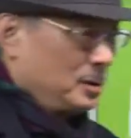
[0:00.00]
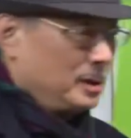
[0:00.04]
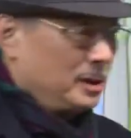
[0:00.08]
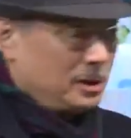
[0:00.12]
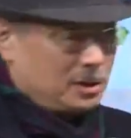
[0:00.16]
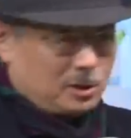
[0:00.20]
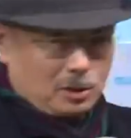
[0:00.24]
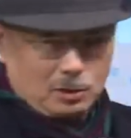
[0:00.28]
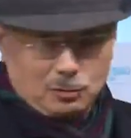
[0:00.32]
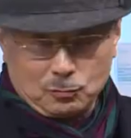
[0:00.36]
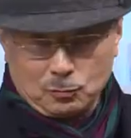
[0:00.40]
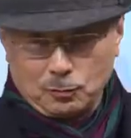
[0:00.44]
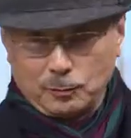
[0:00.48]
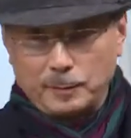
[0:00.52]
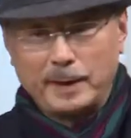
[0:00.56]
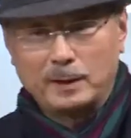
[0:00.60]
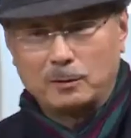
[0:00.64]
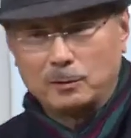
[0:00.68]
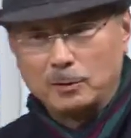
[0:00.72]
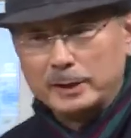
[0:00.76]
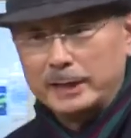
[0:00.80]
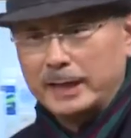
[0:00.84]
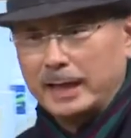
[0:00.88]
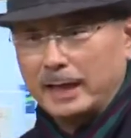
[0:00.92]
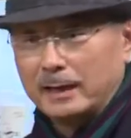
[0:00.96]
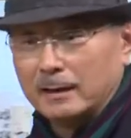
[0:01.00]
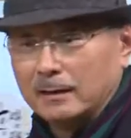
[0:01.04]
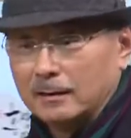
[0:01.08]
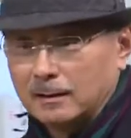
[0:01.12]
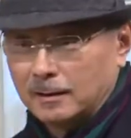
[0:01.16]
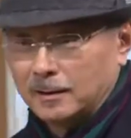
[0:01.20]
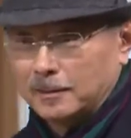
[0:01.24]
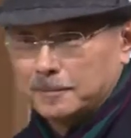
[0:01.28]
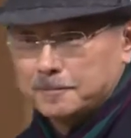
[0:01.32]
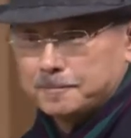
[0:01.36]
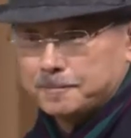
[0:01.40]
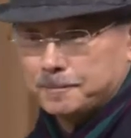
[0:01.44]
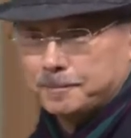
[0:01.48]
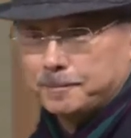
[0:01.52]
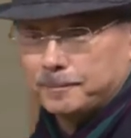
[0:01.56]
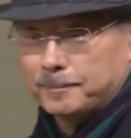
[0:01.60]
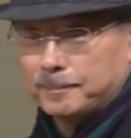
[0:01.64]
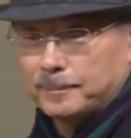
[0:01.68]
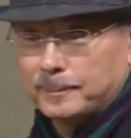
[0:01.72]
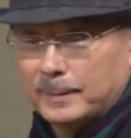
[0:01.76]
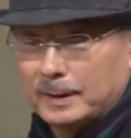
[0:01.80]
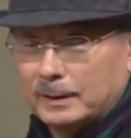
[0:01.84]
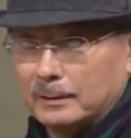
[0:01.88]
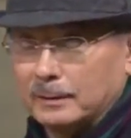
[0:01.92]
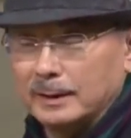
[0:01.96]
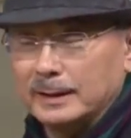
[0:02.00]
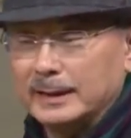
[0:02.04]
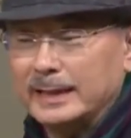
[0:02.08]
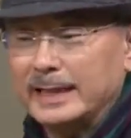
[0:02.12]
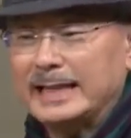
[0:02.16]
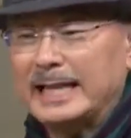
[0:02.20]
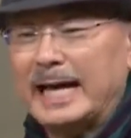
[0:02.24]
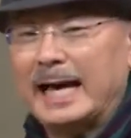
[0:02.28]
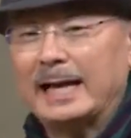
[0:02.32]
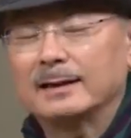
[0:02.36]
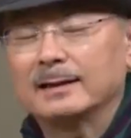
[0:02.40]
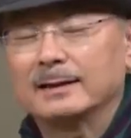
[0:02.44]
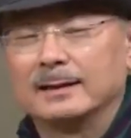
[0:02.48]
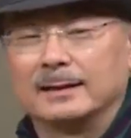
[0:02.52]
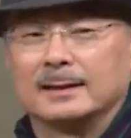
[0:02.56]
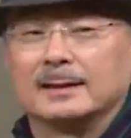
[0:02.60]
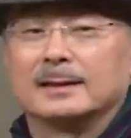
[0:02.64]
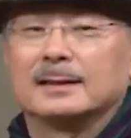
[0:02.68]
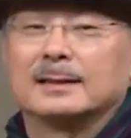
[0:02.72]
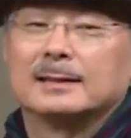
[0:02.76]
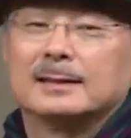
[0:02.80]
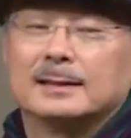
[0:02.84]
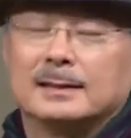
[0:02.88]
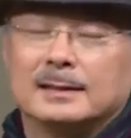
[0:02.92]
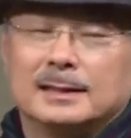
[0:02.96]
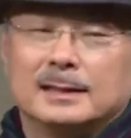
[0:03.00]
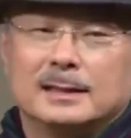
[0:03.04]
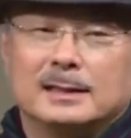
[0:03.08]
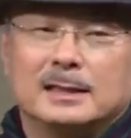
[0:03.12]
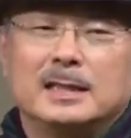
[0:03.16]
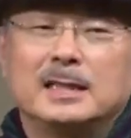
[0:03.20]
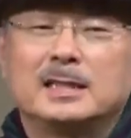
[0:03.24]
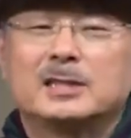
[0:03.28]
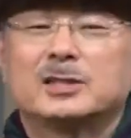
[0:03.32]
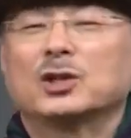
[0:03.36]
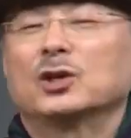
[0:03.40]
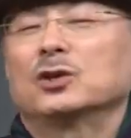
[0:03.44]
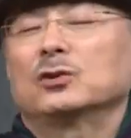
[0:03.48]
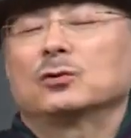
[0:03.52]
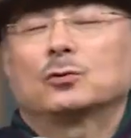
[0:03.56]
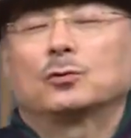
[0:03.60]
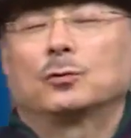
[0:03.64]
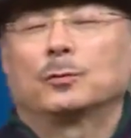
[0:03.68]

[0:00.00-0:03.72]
$2.90 and that having this toothpaste